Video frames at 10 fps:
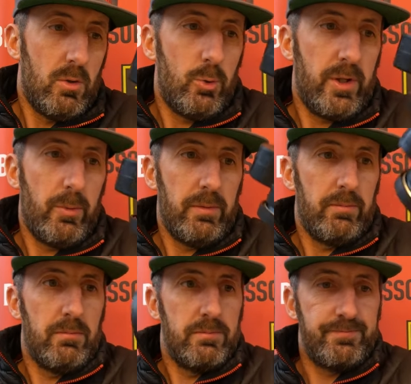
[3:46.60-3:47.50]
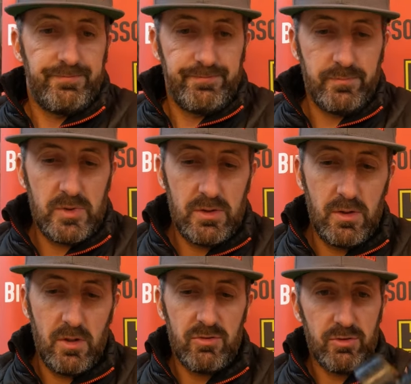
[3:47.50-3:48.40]
or that way,
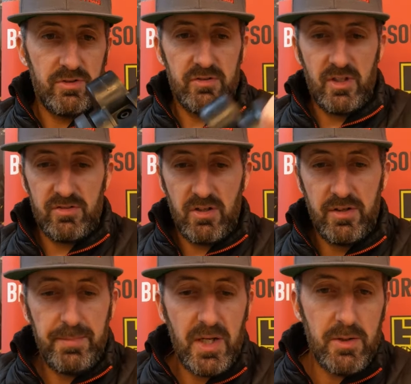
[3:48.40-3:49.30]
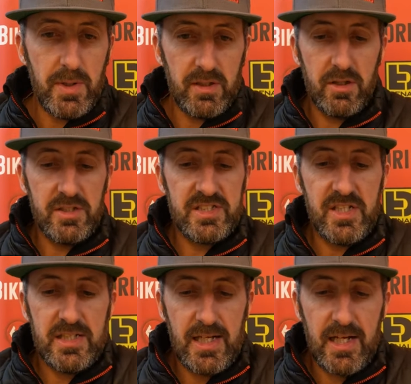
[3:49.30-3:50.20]
as long as it's that slant. But anyway, going into
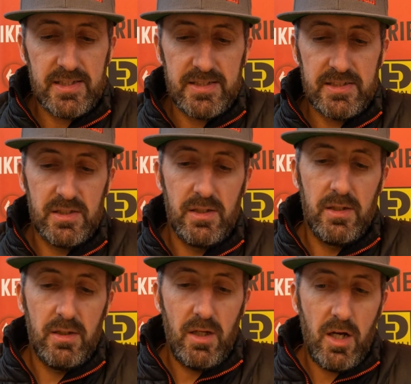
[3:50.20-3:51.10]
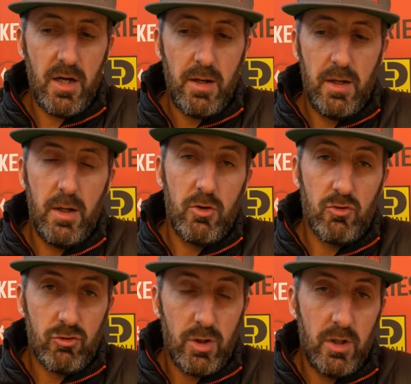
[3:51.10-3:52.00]
technicalities. Uh,
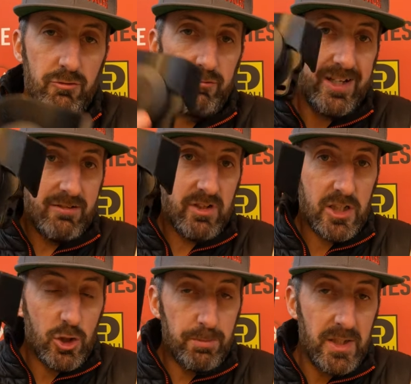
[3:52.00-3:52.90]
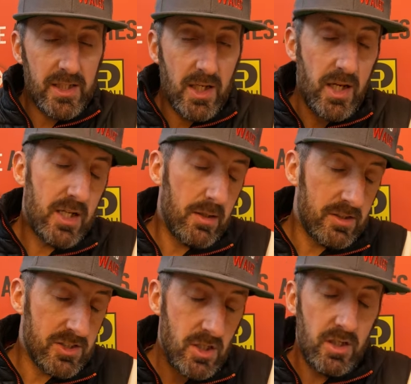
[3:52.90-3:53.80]
really, really good bit of kit, and
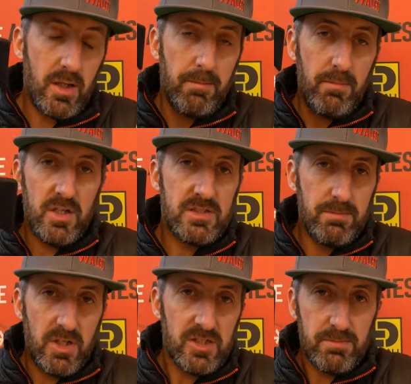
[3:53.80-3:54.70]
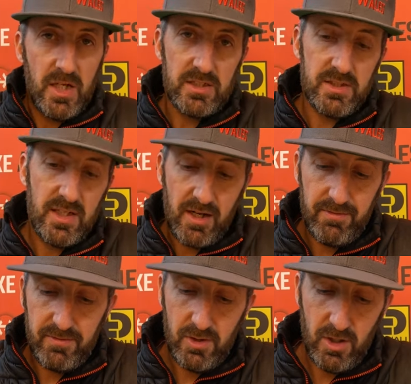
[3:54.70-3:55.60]
it's certainly a must, must, must
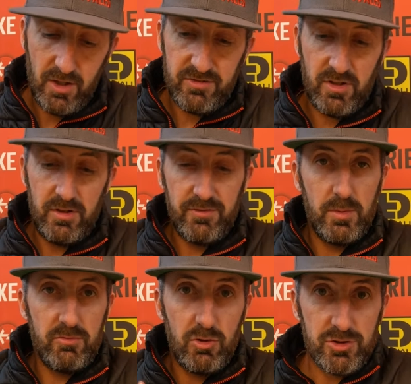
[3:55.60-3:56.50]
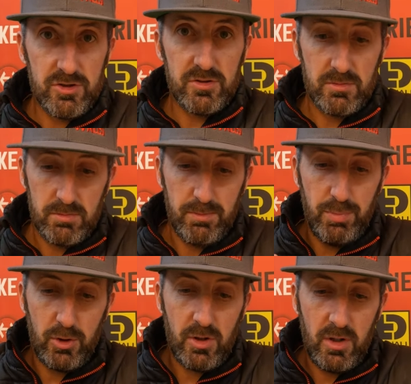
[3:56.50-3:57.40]
have. Uh, certainly from a Rogers
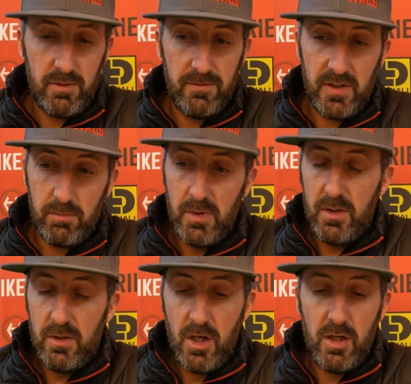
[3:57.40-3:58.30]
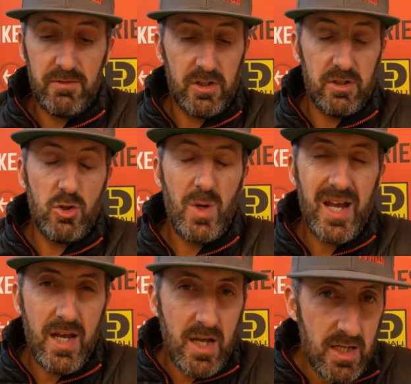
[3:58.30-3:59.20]
book kind of thing. Uh, if you're going to do
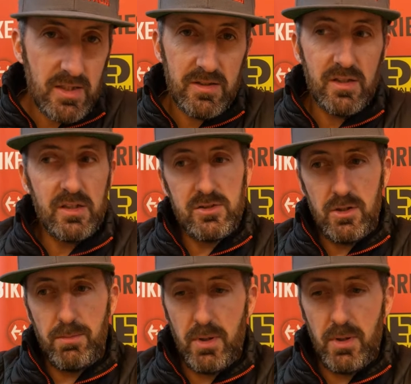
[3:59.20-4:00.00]
anything to your